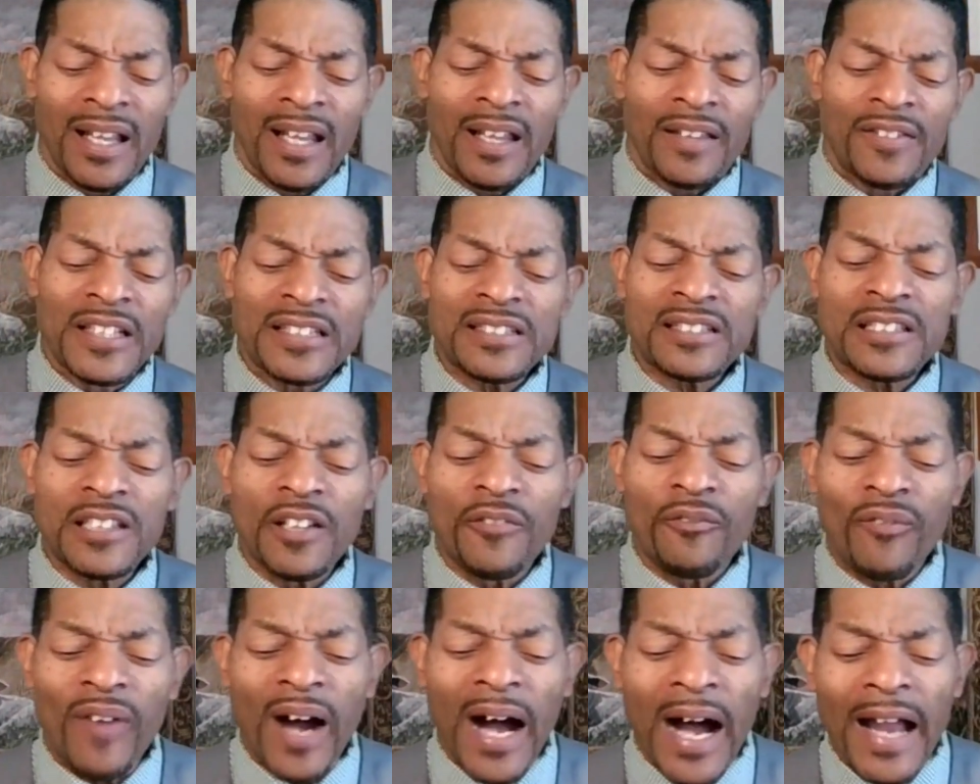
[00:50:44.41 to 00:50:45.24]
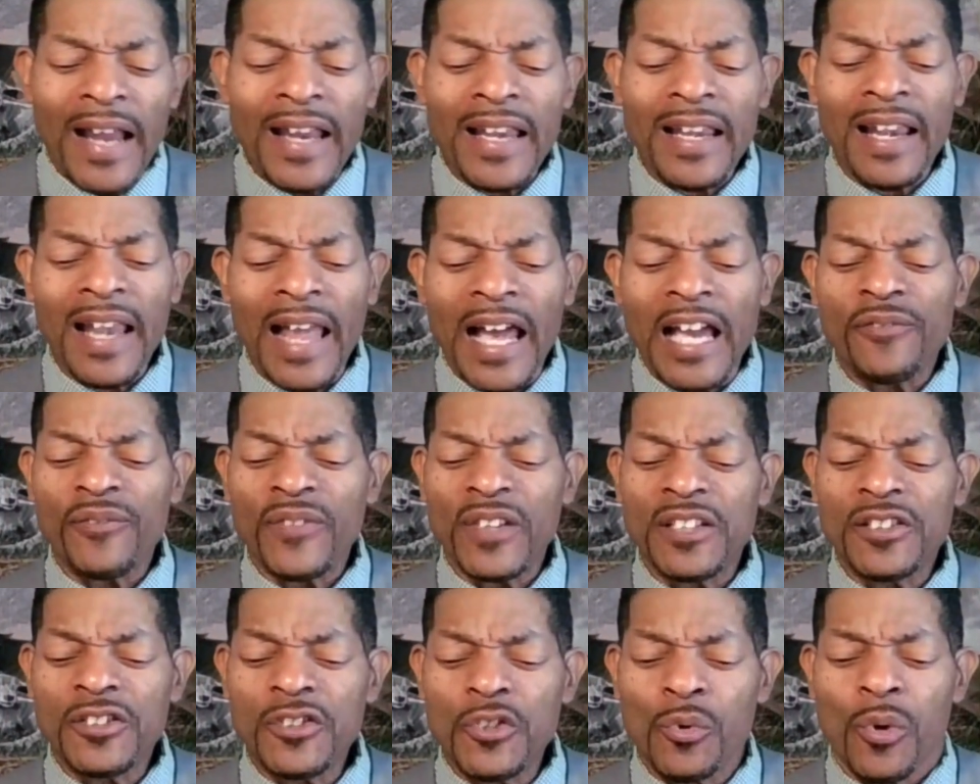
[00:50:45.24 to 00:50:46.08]
This divine life
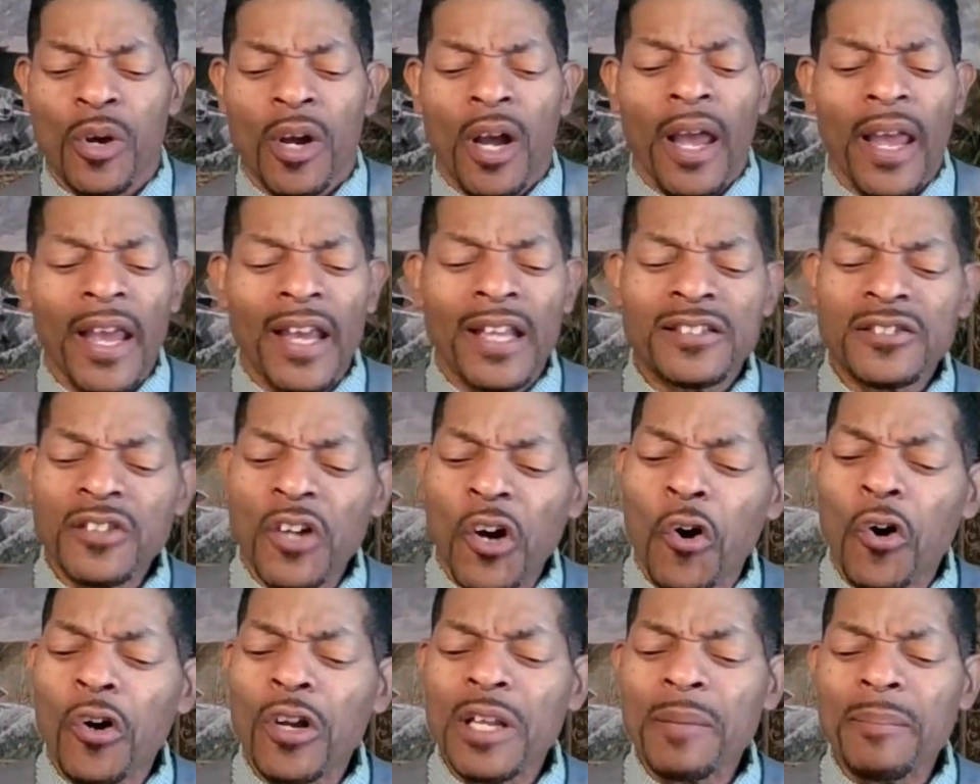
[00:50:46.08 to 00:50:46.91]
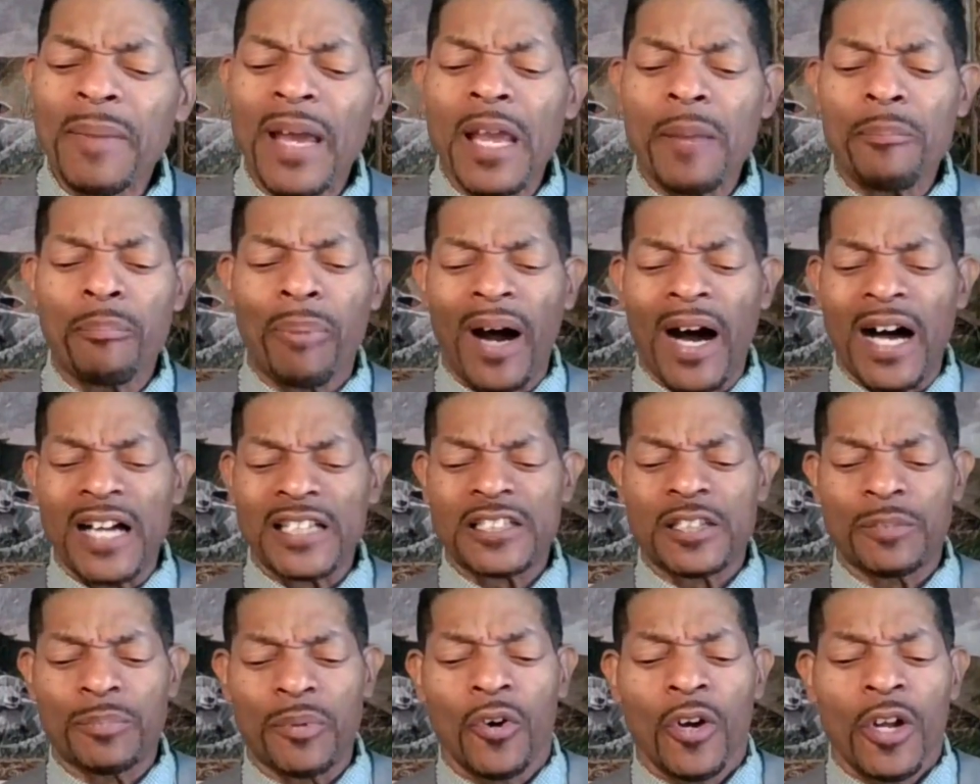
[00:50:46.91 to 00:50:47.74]
in you is only made
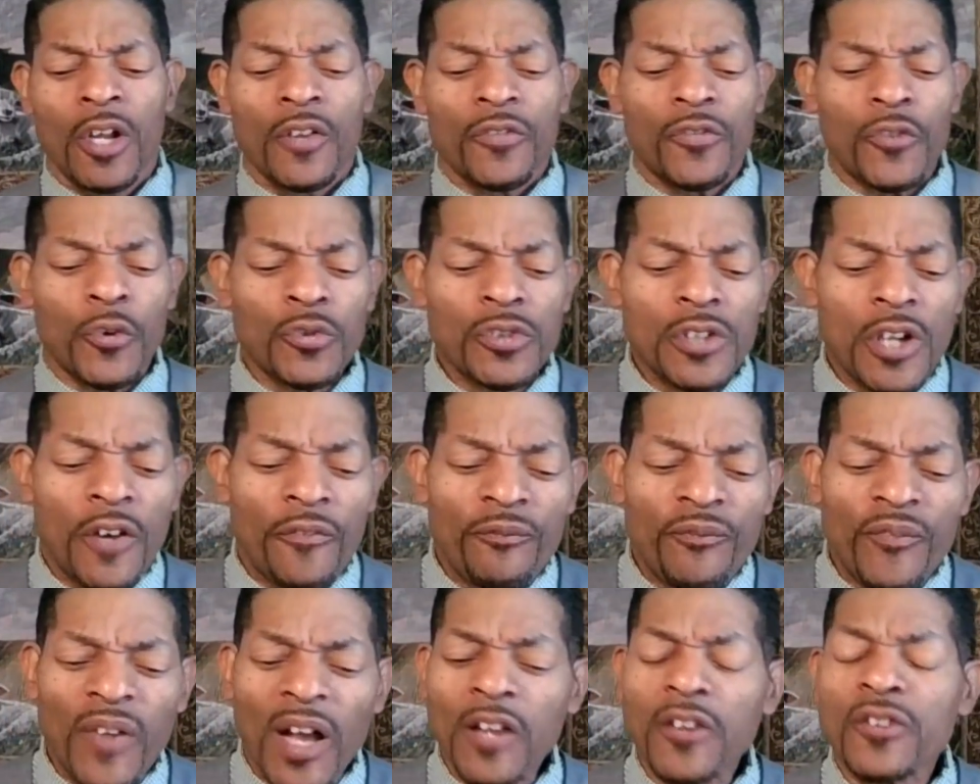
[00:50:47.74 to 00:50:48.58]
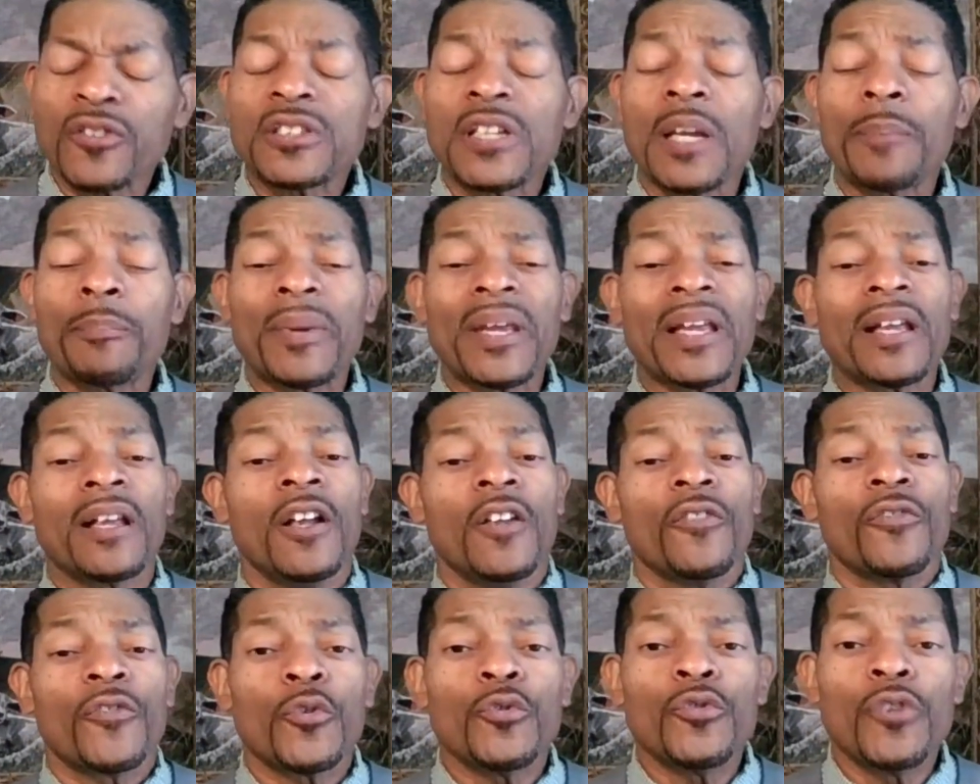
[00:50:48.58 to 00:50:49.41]
possible through your fellowshipping,
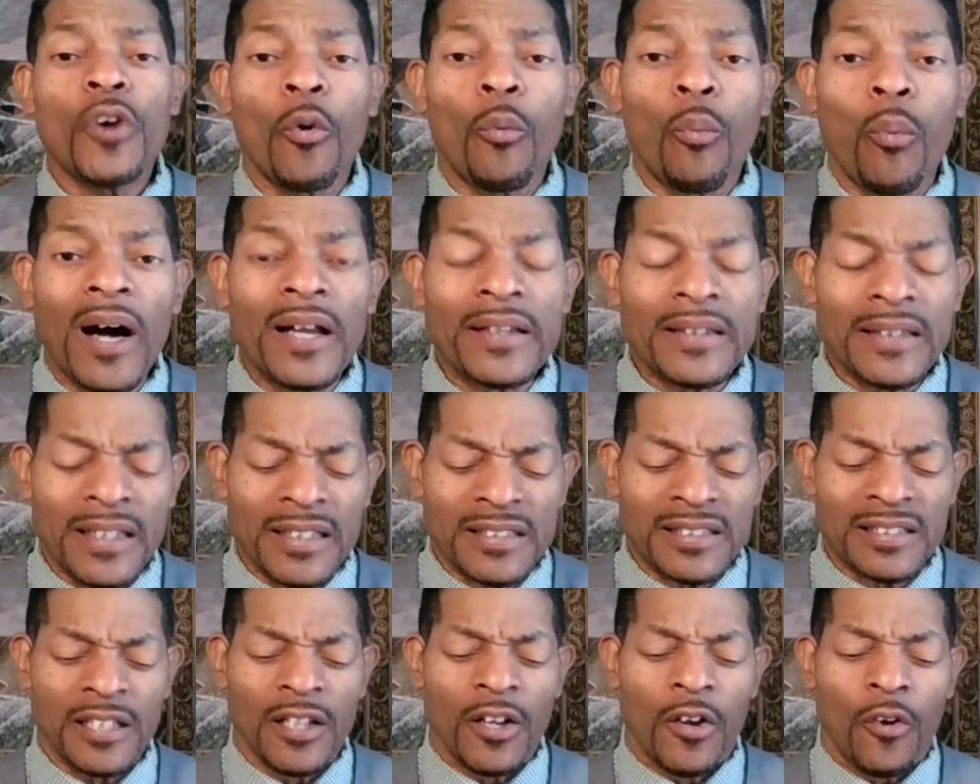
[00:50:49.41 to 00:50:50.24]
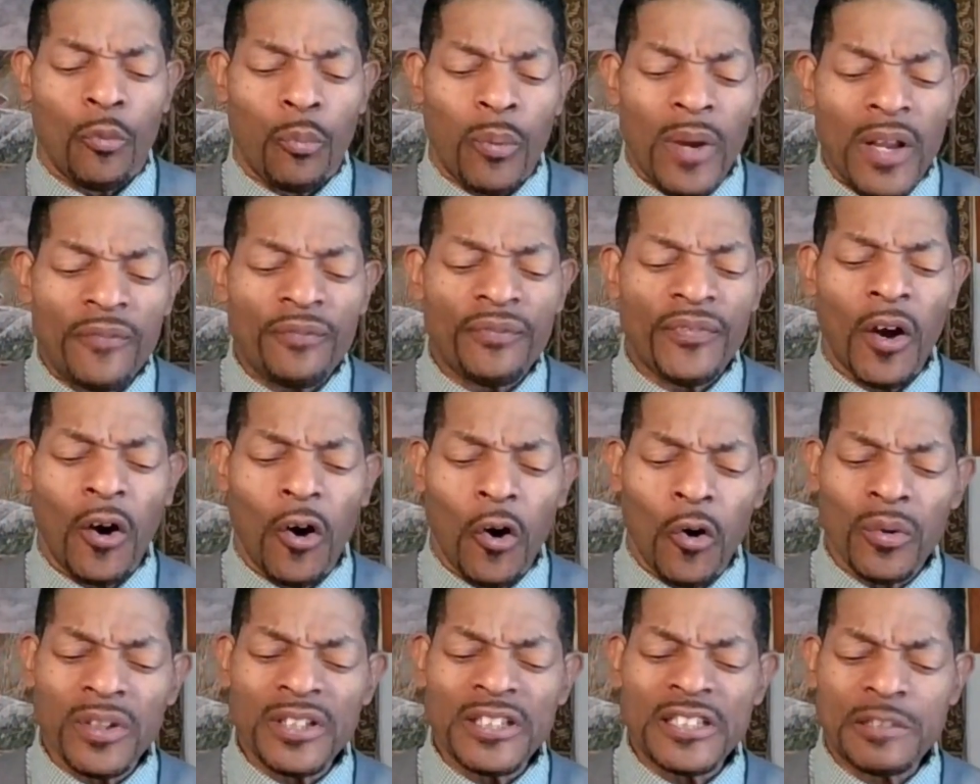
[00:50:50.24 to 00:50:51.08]
through your oneness with the
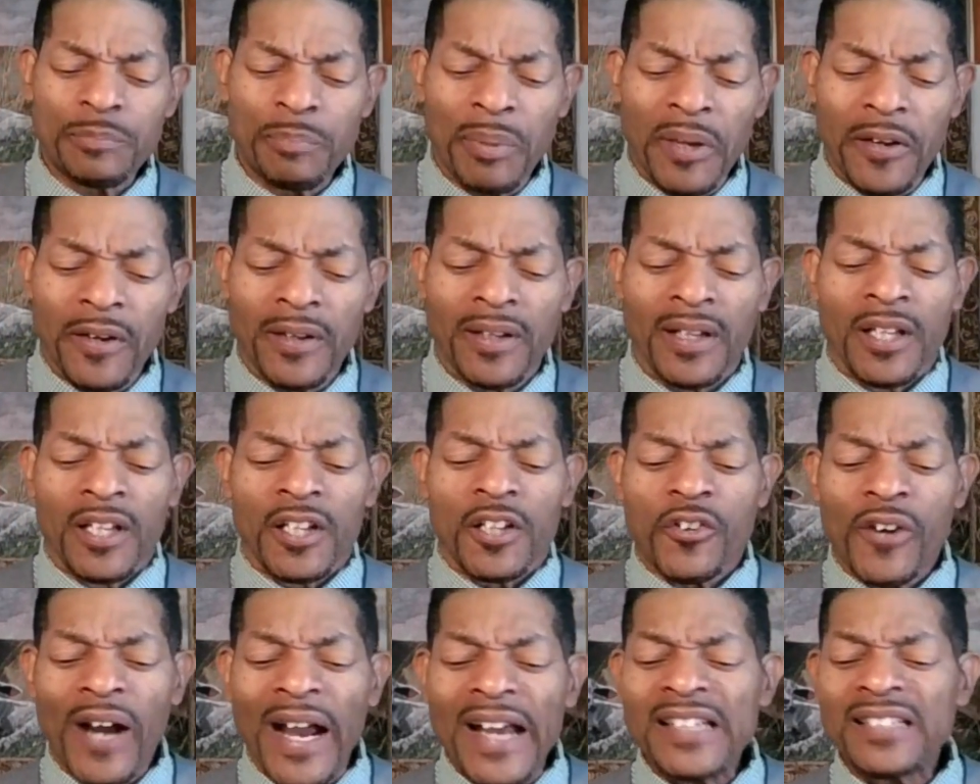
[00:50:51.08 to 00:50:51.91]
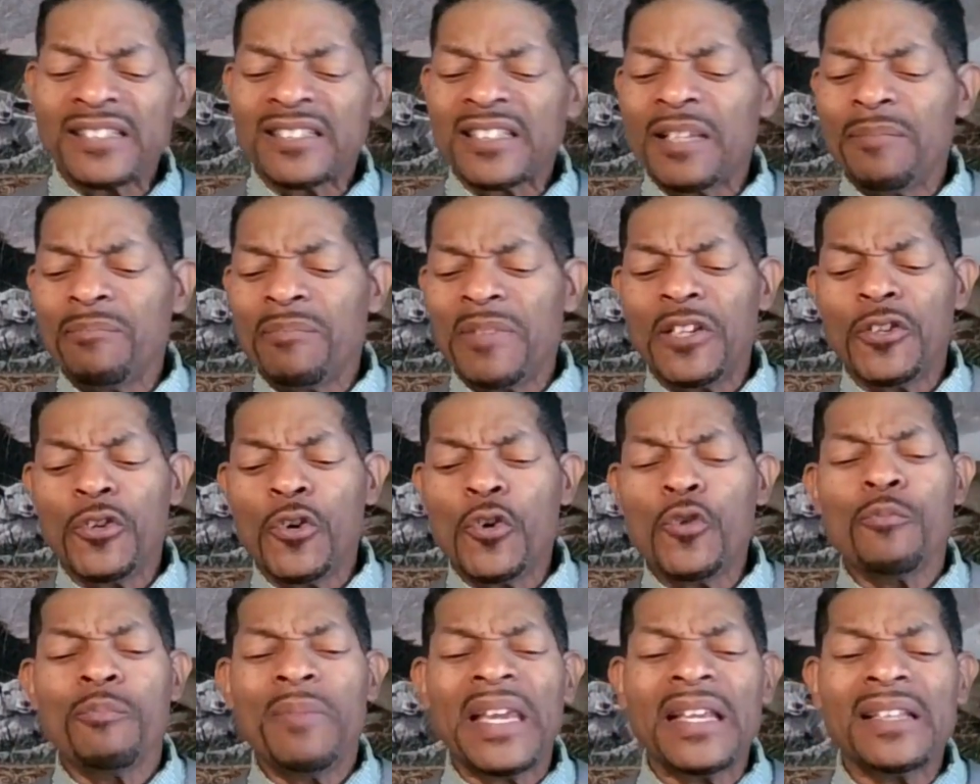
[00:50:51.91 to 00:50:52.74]
Holy Spirit. Christ in
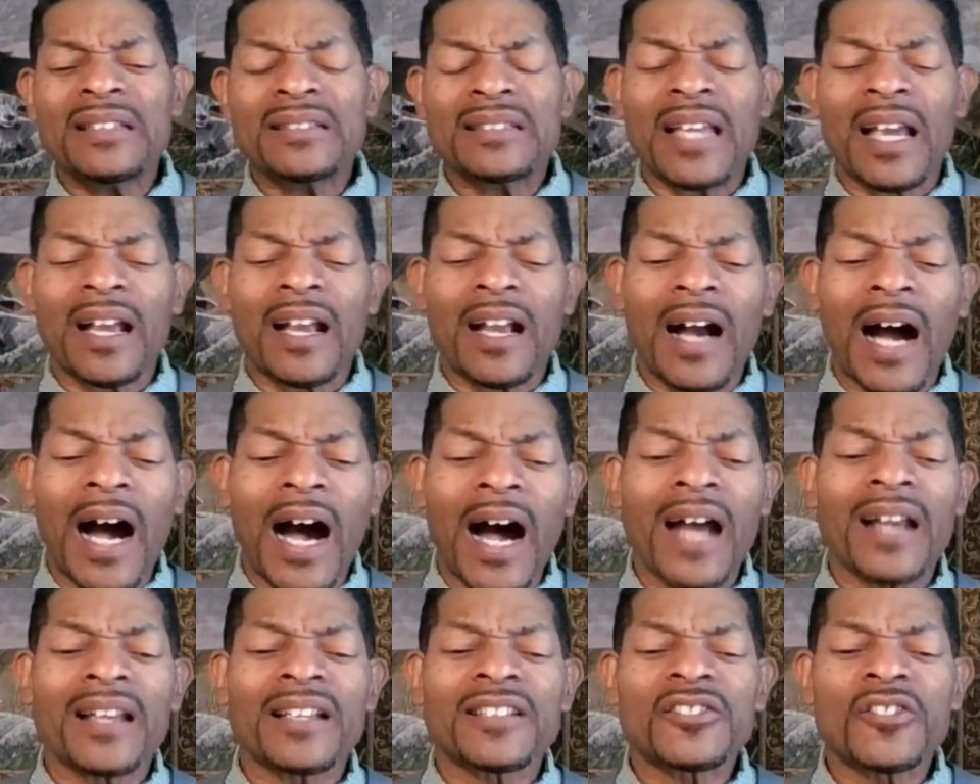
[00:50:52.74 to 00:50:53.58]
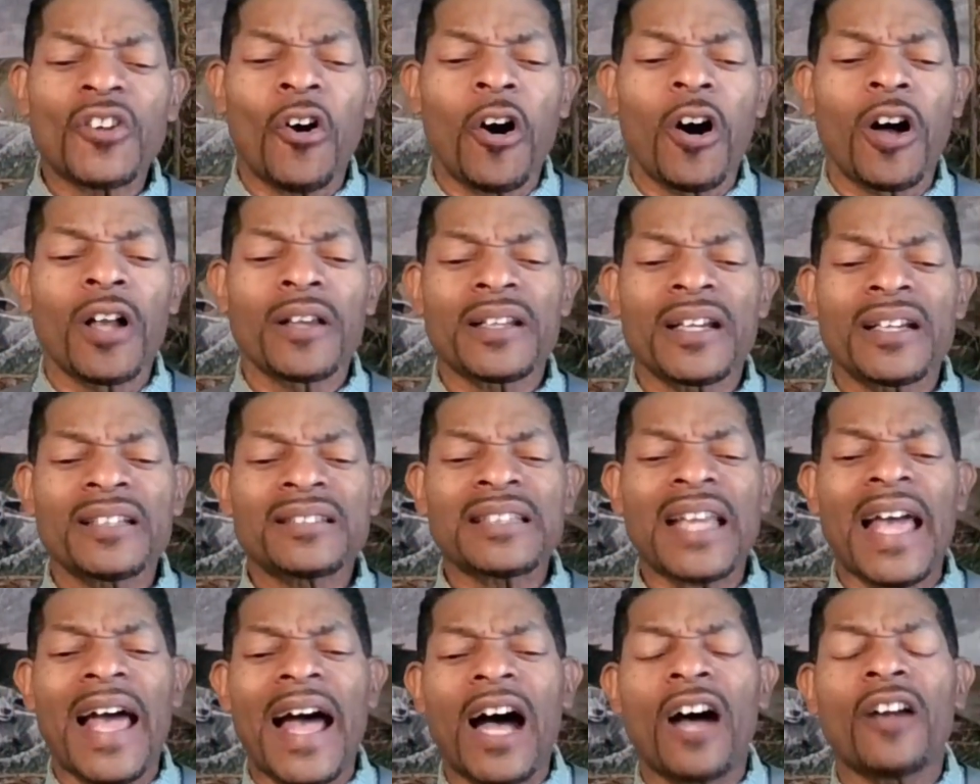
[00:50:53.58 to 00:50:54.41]
you means that God has called us
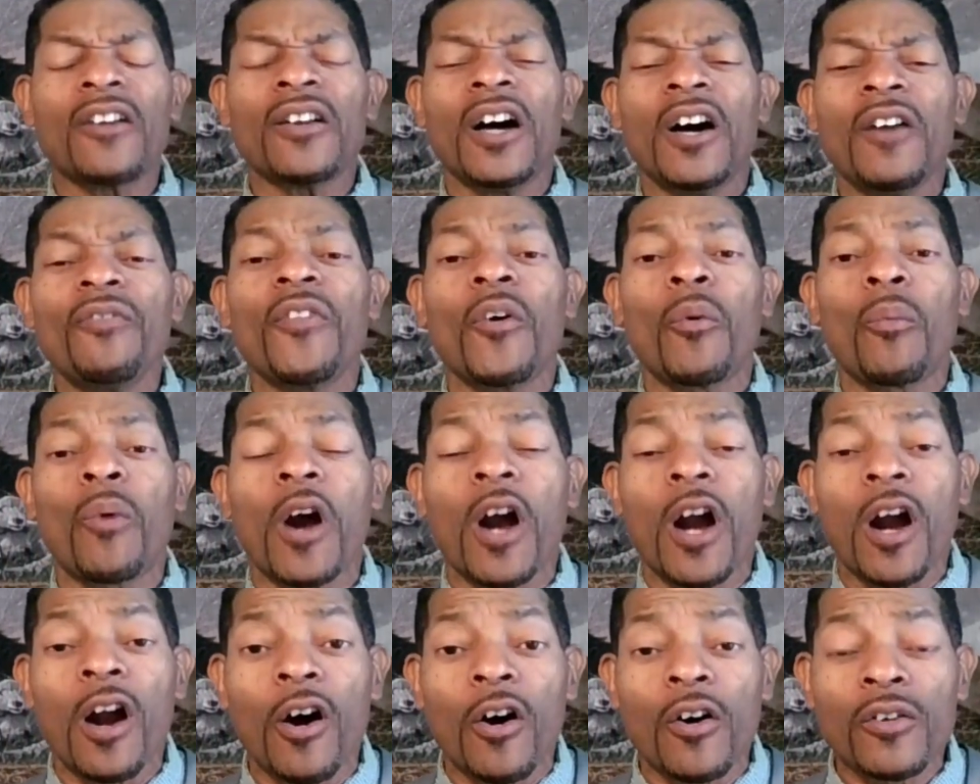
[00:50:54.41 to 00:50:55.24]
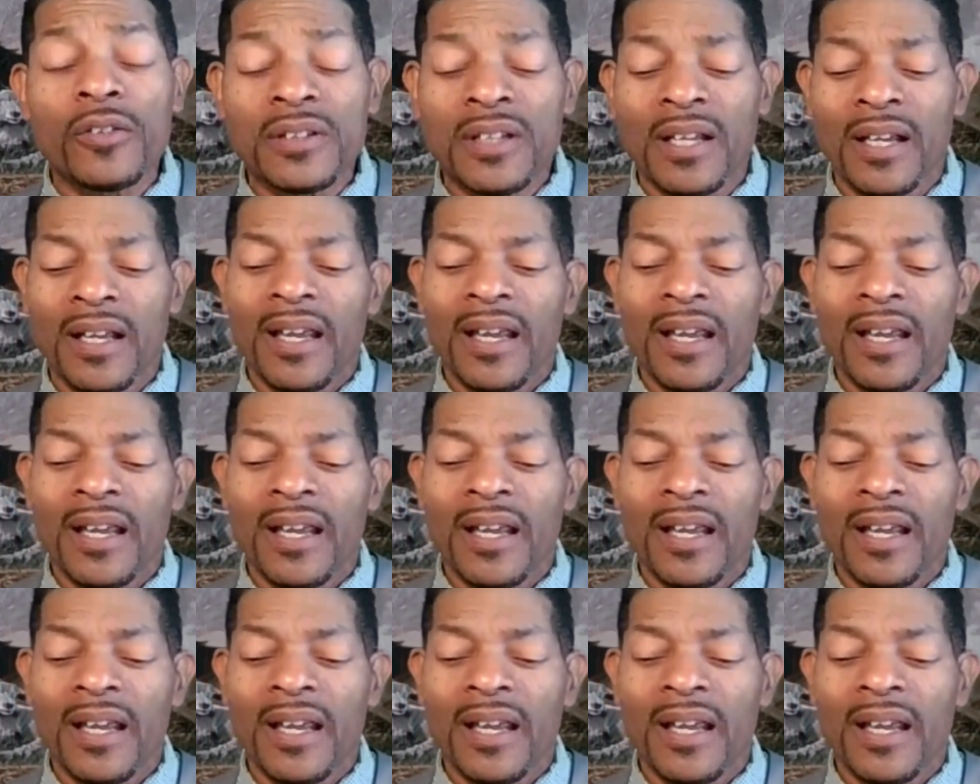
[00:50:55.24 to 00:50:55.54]
out of the world